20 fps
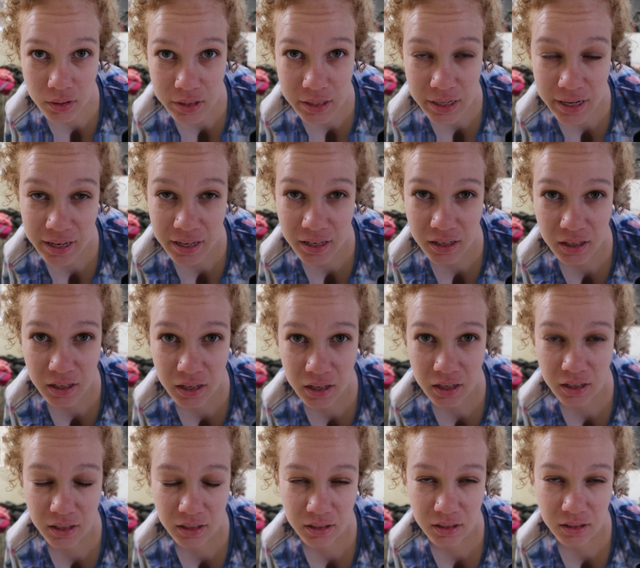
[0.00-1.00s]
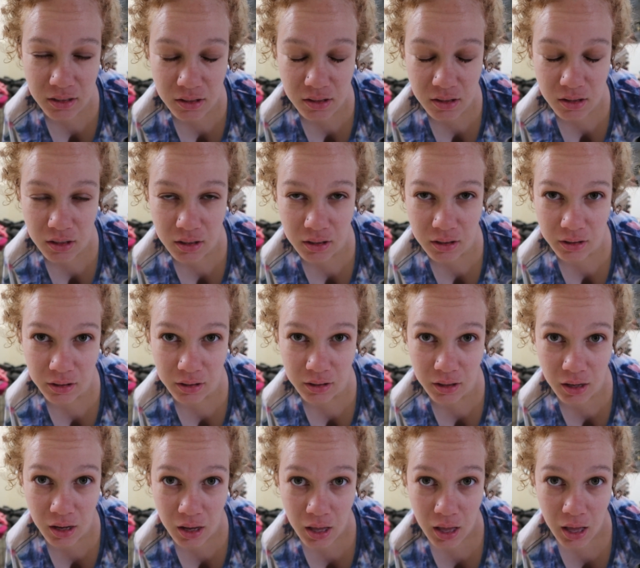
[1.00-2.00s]
Today is
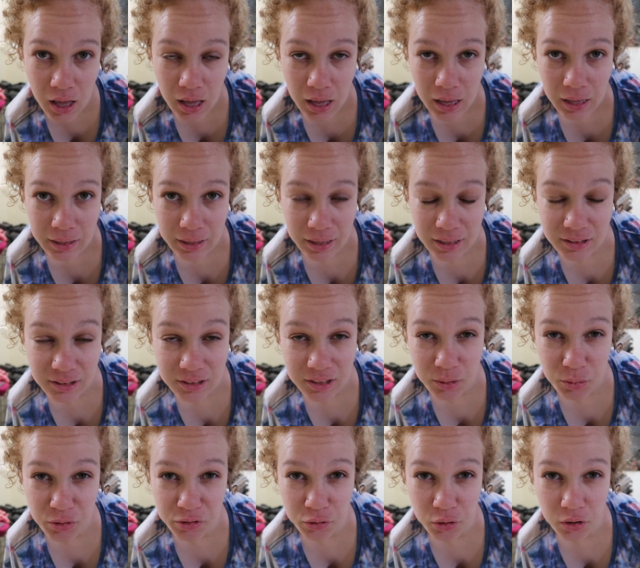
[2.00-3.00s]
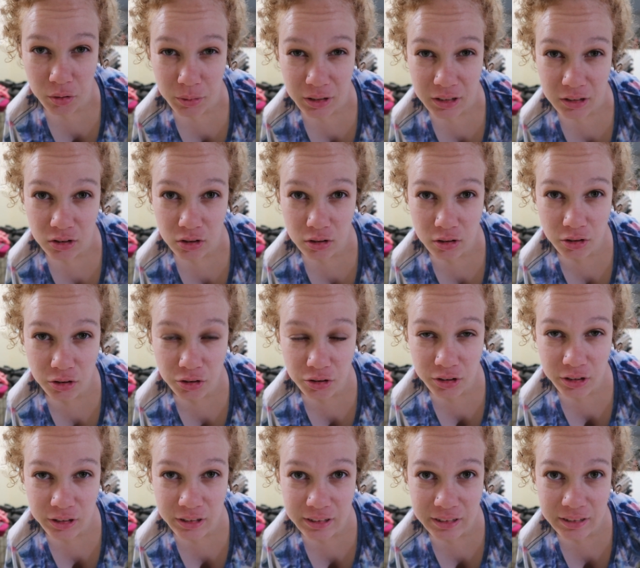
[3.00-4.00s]
the last day before my
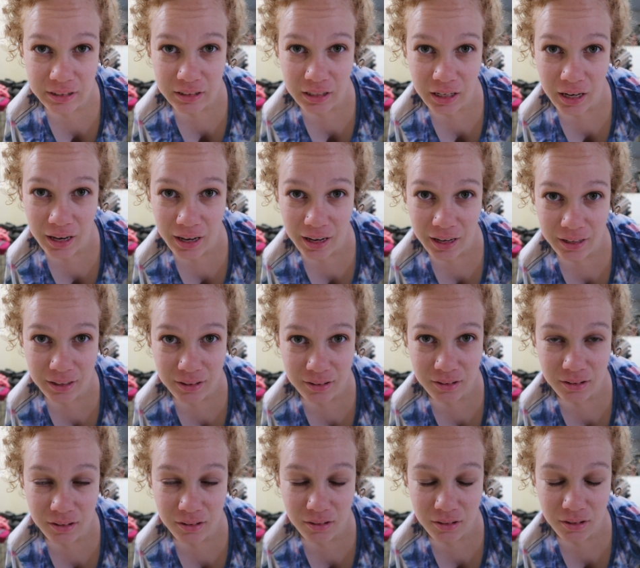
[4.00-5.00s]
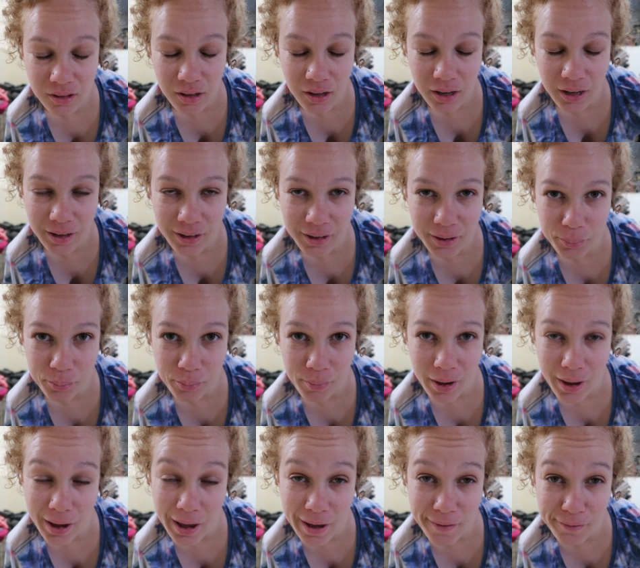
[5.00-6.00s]
surgery, and I'm
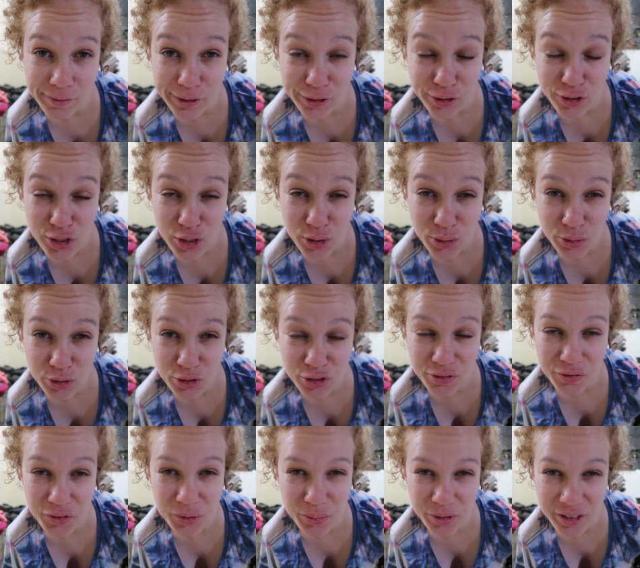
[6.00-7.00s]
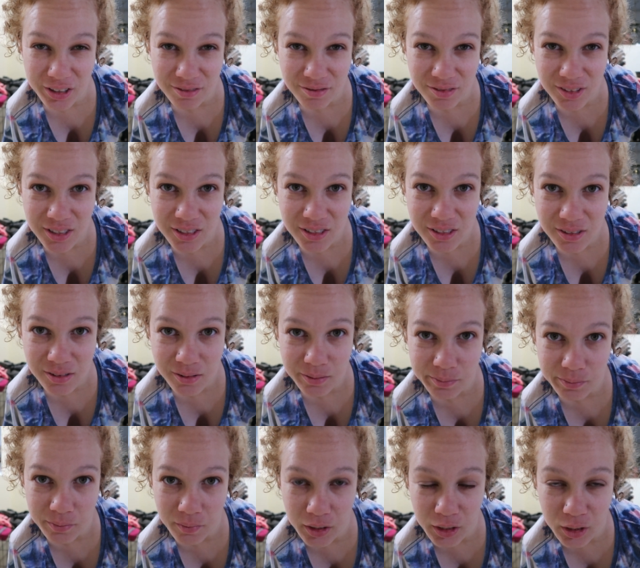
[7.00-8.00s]
having toast for breakfast.
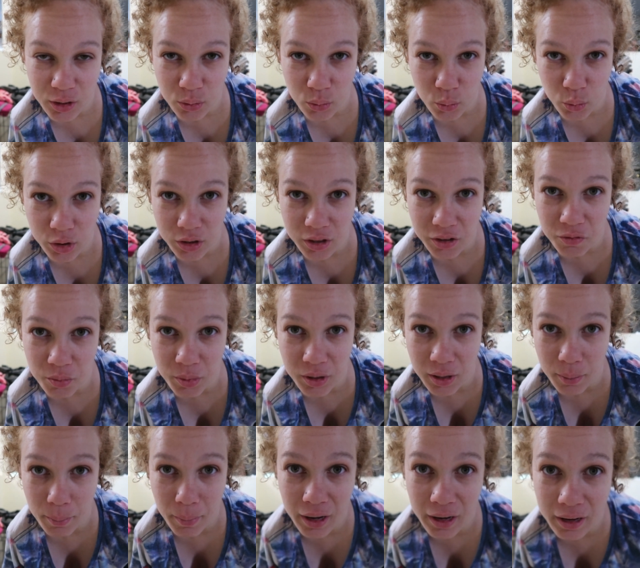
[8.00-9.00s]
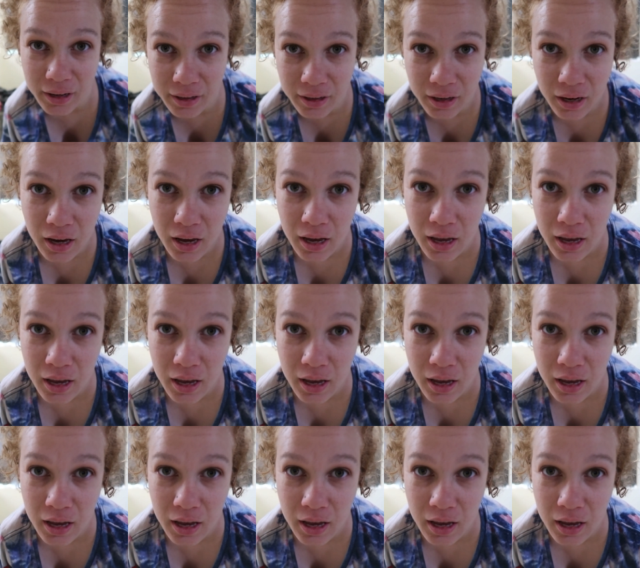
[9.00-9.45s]
It wouldn't have been my